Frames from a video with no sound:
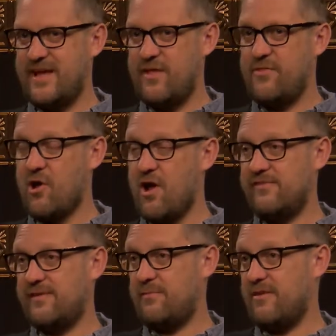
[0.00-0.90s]
The
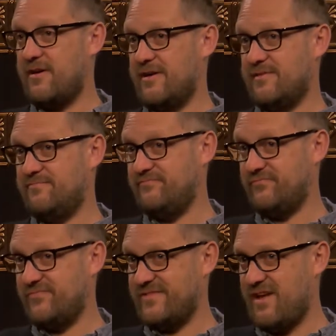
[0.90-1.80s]
concept of
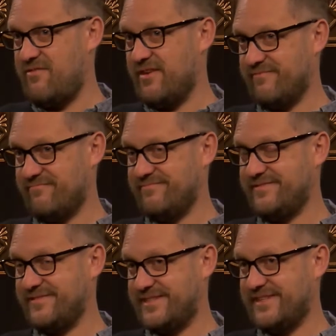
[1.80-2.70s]
the
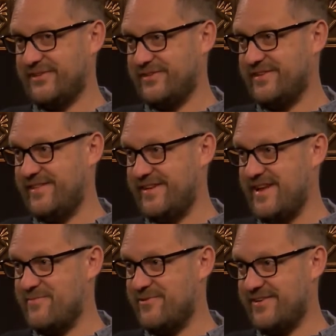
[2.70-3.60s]
killer and the
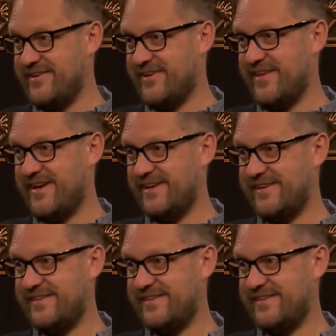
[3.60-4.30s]
neighbor and all that?